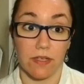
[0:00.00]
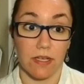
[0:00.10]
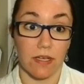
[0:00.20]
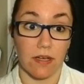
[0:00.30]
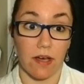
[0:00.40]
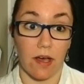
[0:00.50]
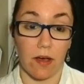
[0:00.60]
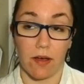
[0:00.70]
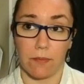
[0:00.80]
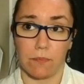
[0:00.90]

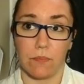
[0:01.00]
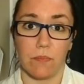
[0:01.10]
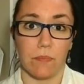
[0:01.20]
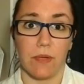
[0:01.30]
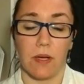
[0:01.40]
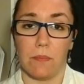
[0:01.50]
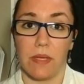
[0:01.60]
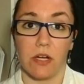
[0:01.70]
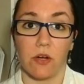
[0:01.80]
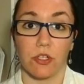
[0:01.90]
a
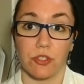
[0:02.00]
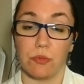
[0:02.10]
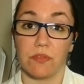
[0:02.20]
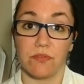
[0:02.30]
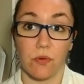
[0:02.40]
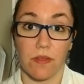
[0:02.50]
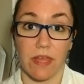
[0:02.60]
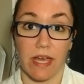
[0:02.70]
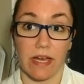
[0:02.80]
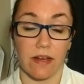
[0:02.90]
minute or two before
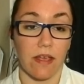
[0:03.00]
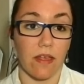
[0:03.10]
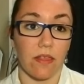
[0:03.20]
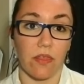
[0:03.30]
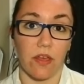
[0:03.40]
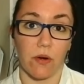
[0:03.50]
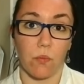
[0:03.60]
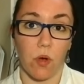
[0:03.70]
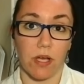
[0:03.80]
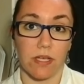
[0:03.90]
that, there
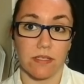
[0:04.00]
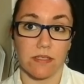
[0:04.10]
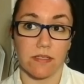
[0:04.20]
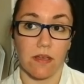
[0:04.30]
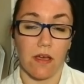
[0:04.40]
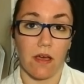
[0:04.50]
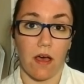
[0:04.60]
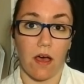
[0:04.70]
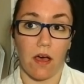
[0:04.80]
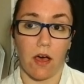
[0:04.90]
was
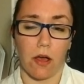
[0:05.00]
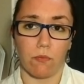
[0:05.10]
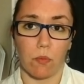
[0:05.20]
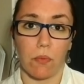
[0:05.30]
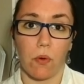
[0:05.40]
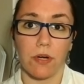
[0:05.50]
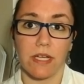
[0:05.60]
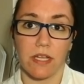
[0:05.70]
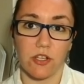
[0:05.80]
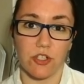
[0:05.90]
a reported
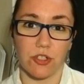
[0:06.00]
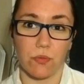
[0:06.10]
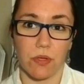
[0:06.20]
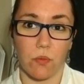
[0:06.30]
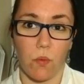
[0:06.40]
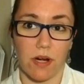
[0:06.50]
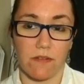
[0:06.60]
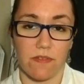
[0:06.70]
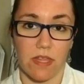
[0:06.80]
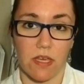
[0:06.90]
issue with one of
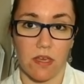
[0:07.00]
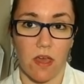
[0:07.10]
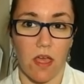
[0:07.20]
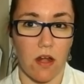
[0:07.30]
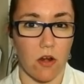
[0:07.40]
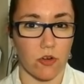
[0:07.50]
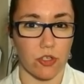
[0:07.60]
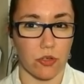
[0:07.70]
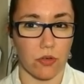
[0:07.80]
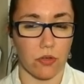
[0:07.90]
the
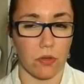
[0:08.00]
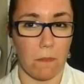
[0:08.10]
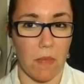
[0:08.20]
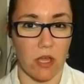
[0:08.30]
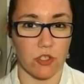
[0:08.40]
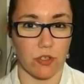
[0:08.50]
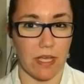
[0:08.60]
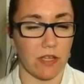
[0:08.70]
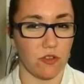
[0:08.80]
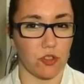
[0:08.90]
inertial measuring
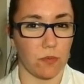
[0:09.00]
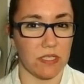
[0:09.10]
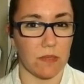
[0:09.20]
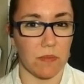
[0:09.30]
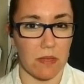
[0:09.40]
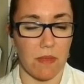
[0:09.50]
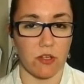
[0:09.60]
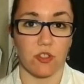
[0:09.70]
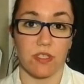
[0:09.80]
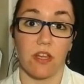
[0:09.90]
instruments, something that
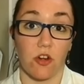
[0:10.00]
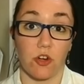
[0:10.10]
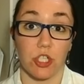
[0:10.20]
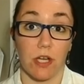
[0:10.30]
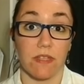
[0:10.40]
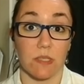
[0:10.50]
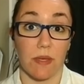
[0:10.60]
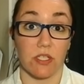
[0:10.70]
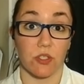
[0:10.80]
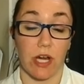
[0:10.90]
measures the inertia of the
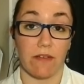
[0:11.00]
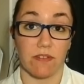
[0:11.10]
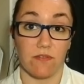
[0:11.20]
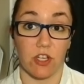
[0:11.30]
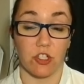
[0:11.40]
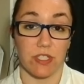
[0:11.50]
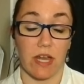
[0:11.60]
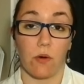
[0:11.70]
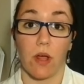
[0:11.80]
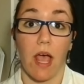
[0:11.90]
spacecraft and figures out
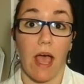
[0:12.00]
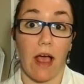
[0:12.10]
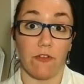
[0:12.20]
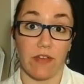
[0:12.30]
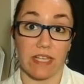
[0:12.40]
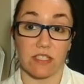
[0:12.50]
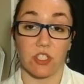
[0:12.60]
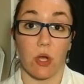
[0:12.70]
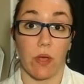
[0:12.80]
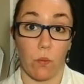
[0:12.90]
how fast it's
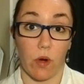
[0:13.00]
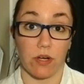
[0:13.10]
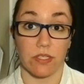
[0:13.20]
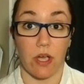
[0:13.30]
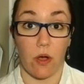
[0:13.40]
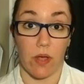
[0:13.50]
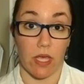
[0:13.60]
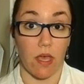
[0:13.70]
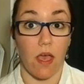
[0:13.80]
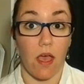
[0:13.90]
going, where it's going,
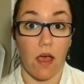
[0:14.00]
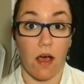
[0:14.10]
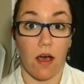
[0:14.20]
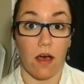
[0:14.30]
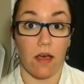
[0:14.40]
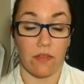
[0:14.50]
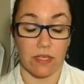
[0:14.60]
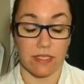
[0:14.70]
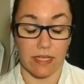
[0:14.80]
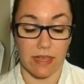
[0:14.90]
and
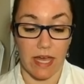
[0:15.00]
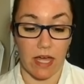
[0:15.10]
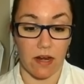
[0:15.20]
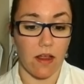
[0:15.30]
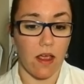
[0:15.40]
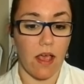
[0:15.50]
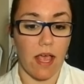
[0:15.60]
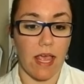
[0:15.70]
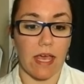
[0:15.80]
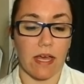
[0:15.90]
things like that.
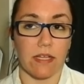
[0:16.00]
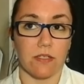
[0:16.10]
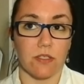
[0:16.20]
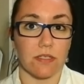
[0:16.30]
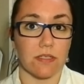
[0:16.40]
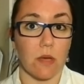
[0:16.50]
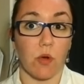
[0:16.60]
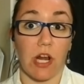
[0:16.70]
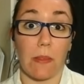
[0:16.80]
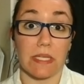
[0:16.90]
And
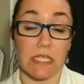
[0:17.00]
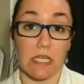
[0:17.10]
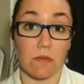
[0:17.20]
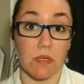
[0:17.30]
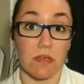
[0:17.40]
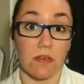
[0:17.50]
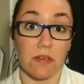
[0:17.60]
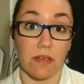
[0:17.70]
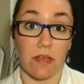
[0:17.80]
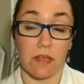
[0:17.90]
someone on the team
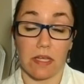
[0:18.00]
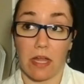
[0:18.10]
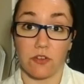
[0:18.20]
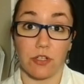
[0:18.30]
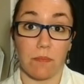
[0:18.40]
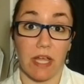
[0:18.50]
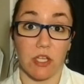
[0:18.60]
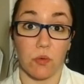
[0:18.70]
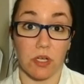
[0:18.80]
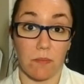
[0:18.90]
entered a
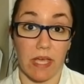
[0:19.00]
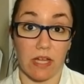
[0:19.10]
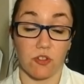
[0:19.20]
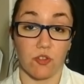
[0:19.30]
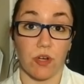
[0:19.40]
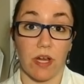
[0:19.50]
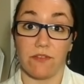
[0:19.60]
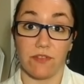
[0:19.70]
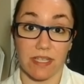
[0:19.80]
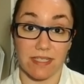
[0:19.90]
manual command to try and
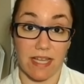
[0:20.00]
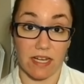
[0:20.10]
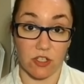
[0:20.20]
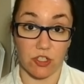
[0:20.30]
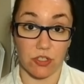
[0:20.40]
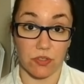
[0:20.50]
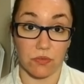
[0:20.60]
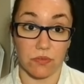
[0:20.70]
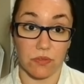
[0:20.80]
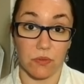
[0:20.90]
fix that issue,
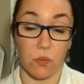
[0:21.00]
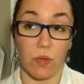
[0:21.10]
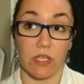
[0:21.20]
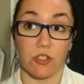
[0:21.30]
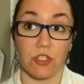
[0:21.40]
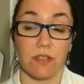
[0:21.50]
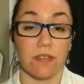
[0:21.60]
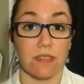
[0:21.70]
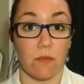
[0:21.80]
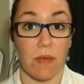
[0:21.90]
which
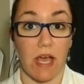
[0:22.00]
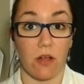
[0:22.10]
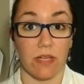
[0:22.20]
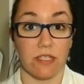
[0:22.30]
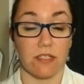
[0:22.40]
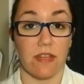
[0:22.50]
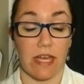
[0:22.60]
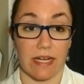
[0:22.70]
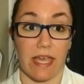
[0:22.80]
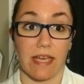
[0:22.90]
somehow led to
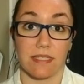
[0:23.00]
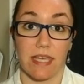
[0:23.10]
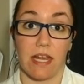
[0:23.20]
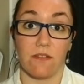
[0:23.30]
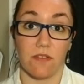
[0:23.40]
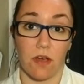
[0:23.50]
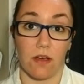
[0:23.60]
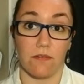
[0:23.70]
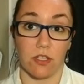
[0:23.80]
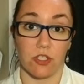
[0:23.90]
that cascade
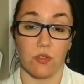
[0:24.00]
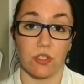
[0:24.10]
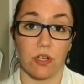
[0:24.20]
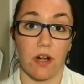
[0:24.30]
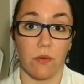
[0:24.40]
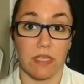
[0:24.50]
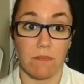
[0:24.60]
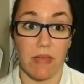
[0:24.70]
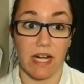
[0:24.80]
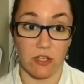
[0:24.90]
of issues, starting with the
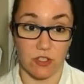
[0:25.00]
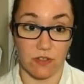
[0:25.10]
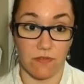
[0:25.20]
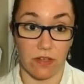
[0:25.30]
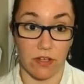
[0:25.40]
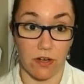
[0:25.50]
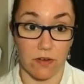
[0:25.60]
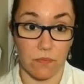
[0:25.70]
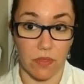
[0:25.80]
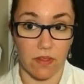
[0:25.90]
main engine failure.
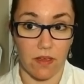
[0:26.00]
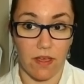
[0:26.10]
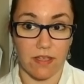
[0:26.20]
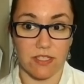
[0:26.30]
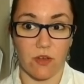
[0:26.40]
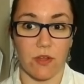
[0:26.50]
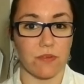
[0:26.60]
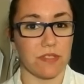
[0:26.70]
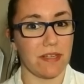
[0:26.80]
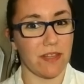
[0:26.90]
So there was
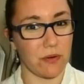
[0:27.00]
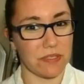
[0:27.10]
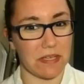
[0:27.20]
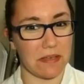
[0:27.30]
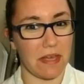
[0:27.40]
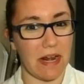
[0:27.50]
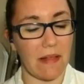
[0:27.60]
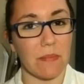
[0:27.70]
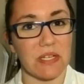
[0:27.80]
an element of